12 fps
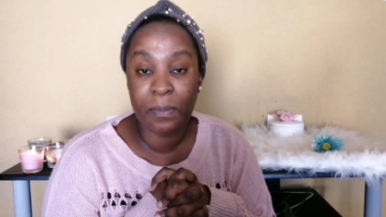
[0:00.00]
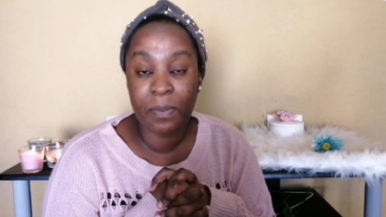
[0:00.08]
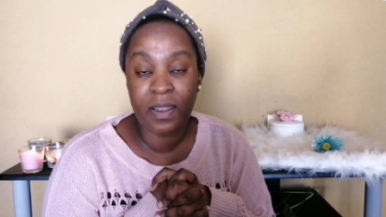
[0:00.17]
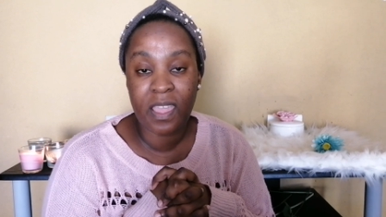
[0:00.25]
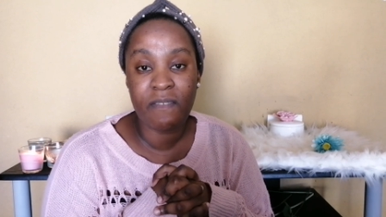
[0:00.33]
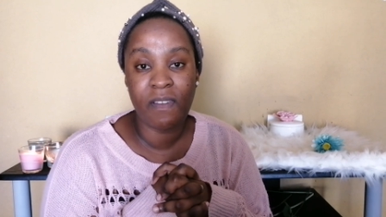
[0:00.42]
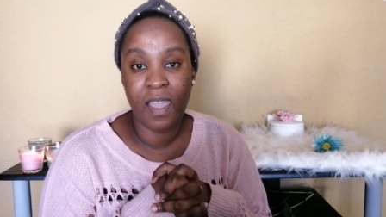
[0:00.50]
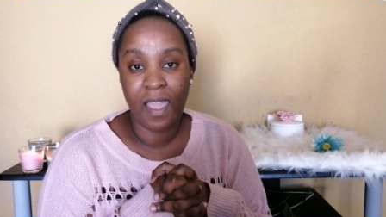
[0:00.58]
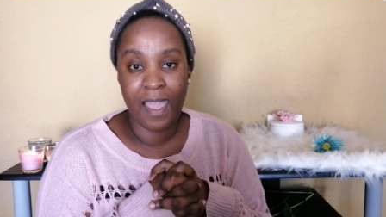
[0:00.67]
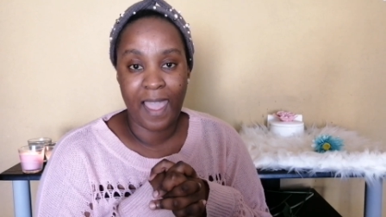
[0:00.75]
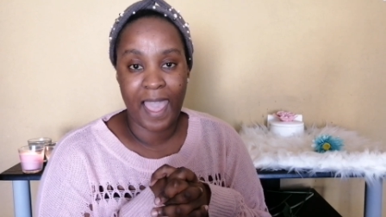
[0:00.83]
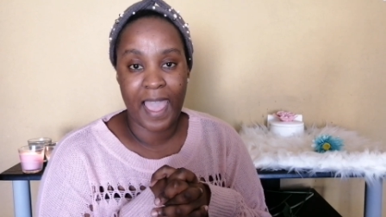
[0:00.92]
I believe,
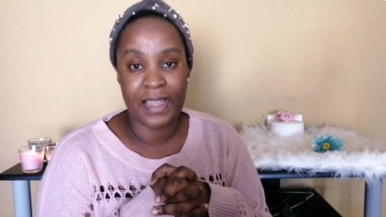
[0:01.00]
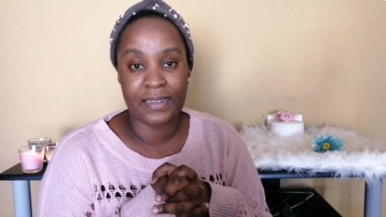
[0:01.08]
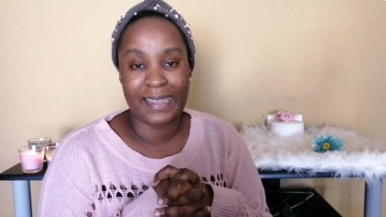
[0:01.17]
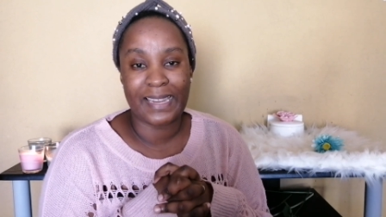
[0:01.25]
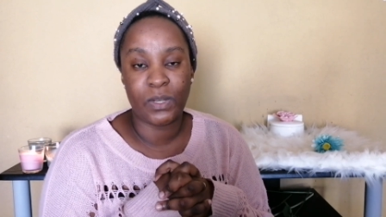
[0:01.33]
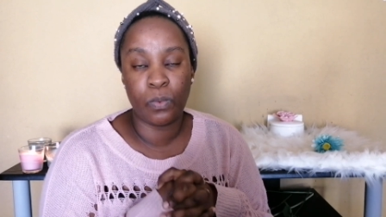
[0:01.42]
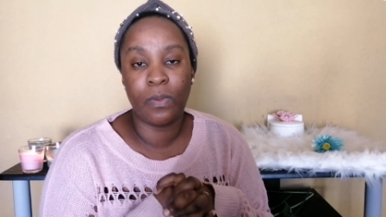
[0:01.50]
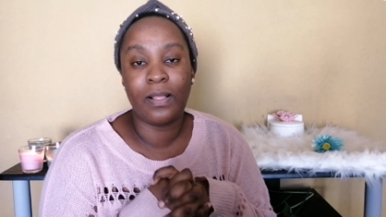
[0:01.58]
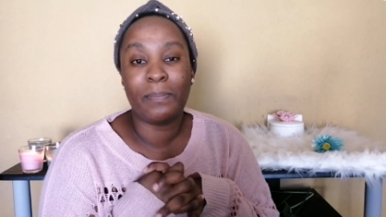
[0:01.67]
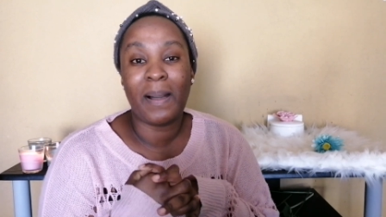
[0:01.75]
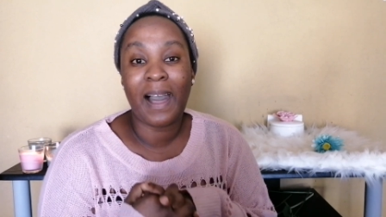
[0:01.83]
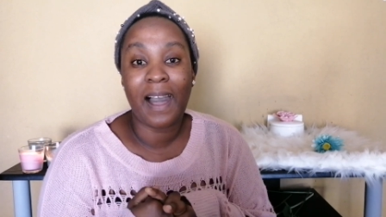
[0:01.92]
and it
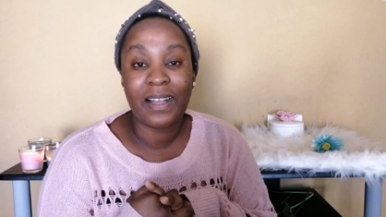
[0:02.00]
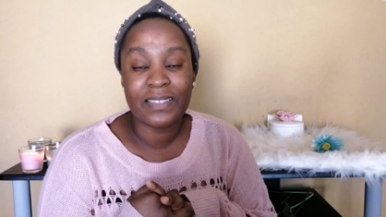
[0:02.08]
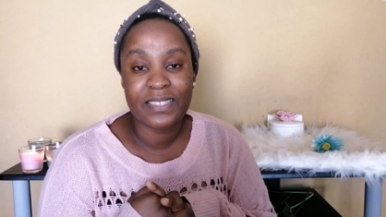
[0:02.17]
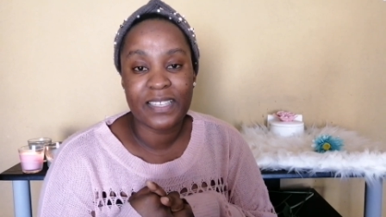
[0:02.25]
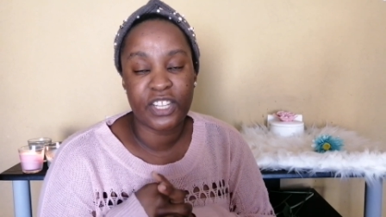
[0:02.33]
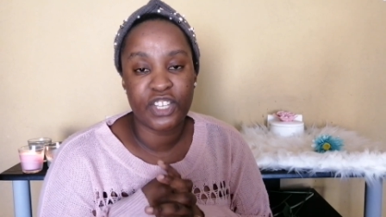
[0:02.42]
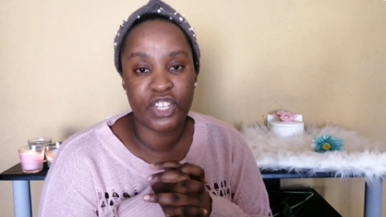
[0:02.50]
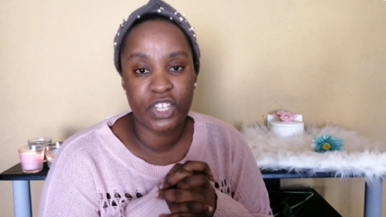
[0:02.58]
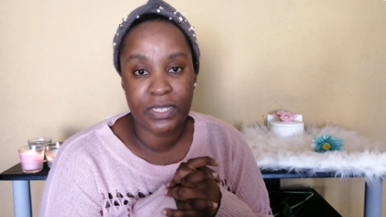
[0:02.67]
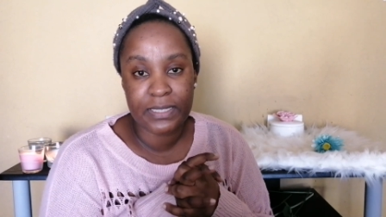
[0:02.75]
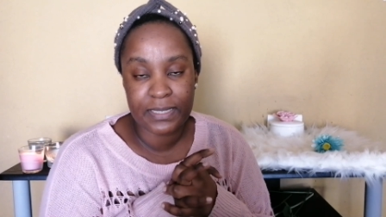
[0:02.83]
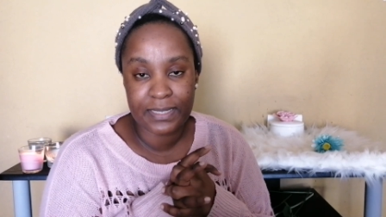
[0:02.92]
will pass in
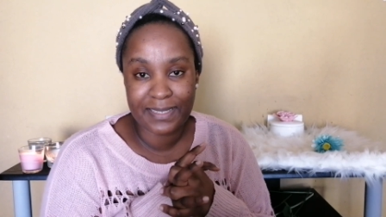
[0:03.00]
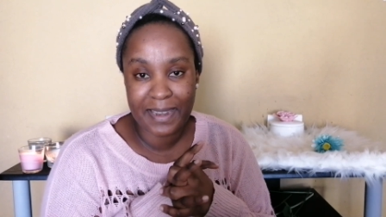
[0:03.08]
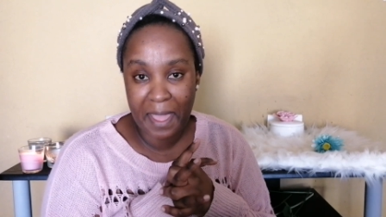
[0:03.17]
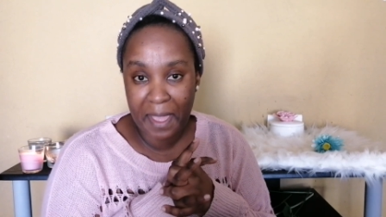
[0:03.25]
Jesus'